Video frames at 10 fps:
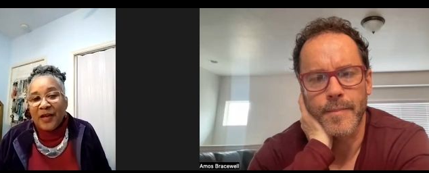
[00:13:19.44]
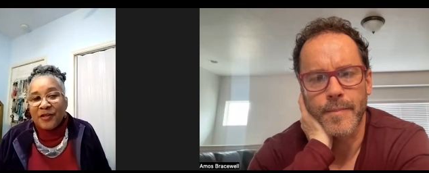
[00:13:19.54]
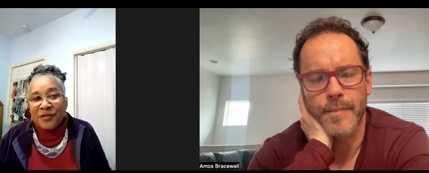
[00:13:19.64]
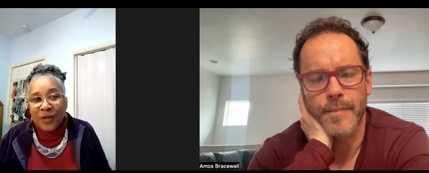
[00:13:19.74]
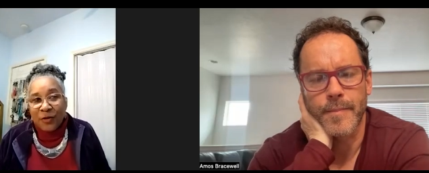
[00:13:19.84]

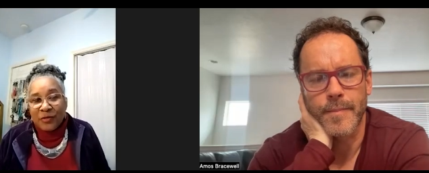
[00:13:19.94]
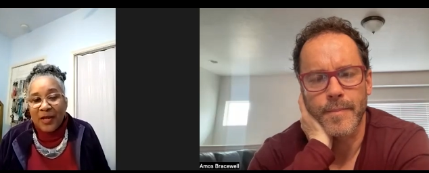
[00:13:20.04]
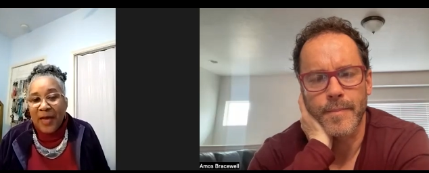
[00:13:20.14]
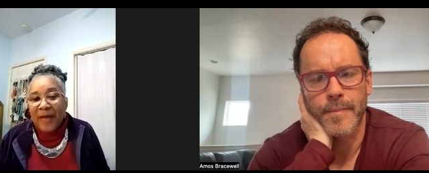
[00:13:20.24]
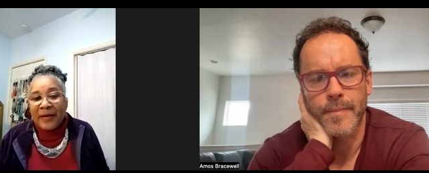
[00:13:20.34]
Speaker 1: don't,
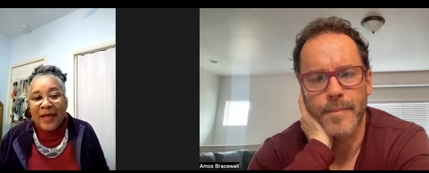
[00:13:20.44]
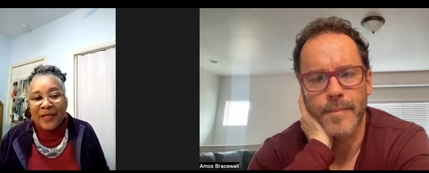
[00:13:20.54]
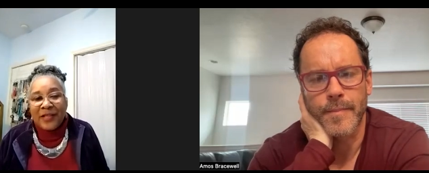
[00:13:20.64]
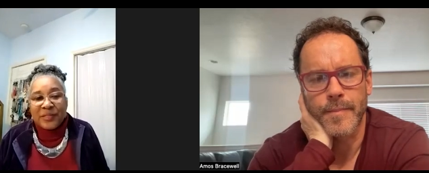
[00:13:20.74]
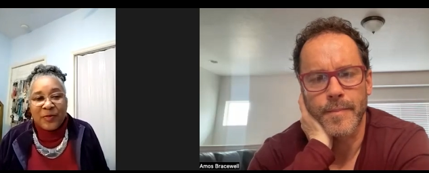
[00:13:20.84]
and, and
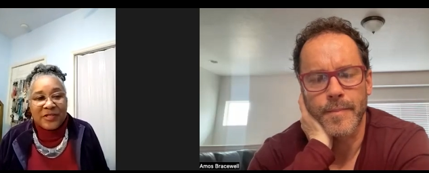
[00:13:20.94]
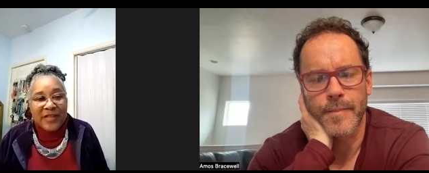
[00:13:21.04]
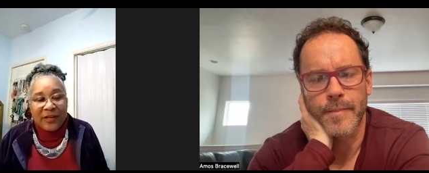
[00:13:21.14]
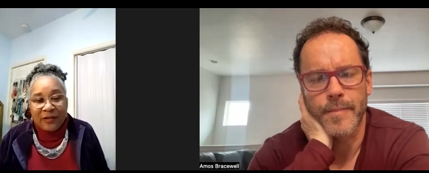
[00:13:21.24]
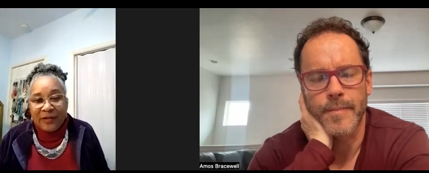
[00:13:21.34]
these
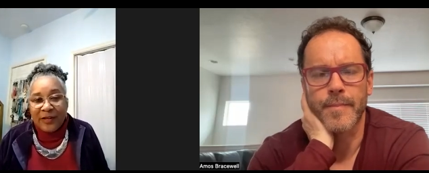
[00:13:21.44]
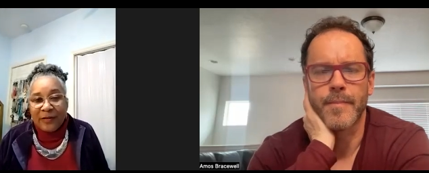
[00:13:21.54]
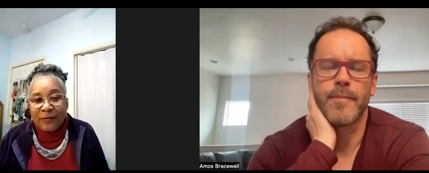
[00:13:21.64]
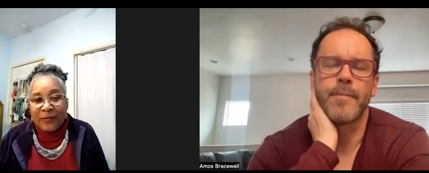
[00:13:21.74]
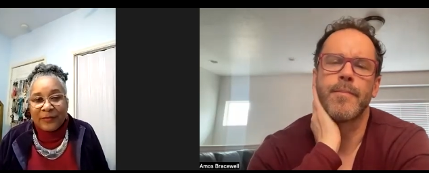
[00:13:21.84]
particularly
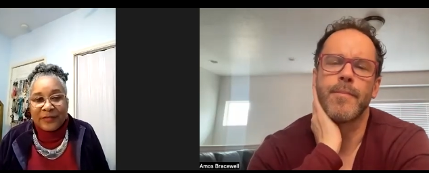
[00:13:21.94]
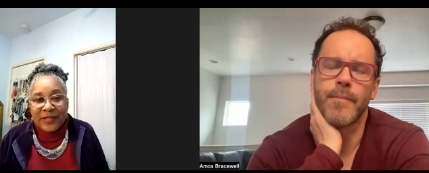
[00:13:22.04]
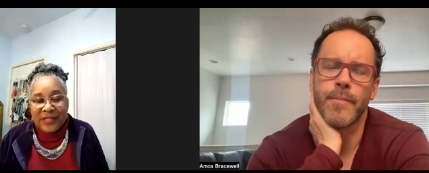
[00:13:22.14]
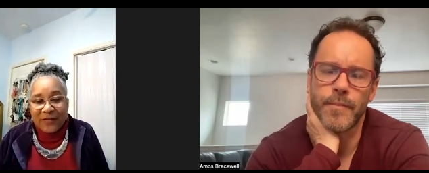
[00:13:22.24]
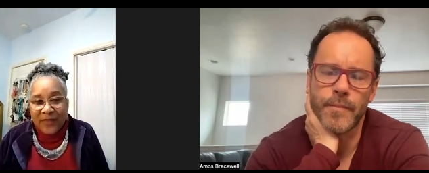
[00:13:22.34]

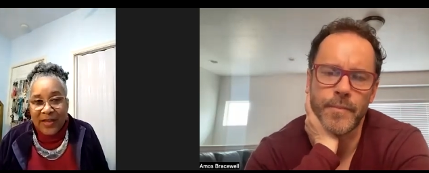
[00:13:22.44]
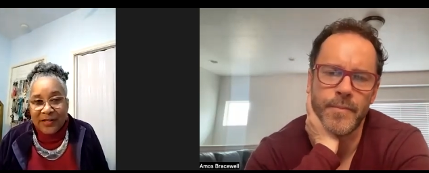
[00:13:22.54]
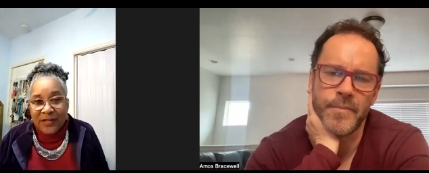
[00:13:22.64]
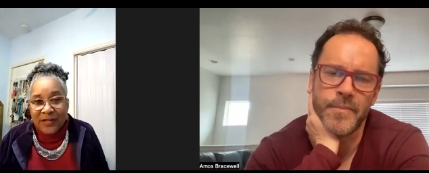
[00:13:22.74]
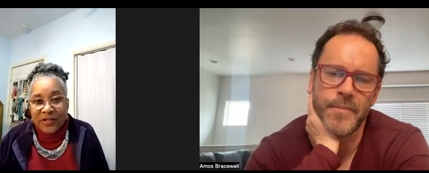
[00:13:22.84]

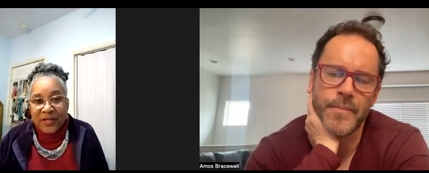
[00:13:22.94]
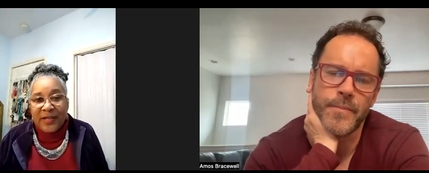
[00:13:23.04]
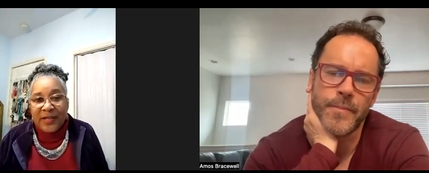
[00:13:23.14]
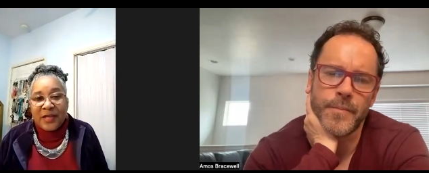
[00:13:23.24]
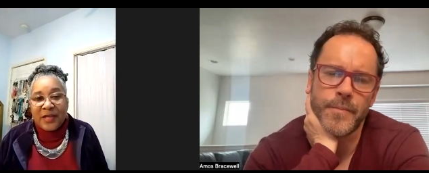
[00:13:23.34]
disadvantaged kids,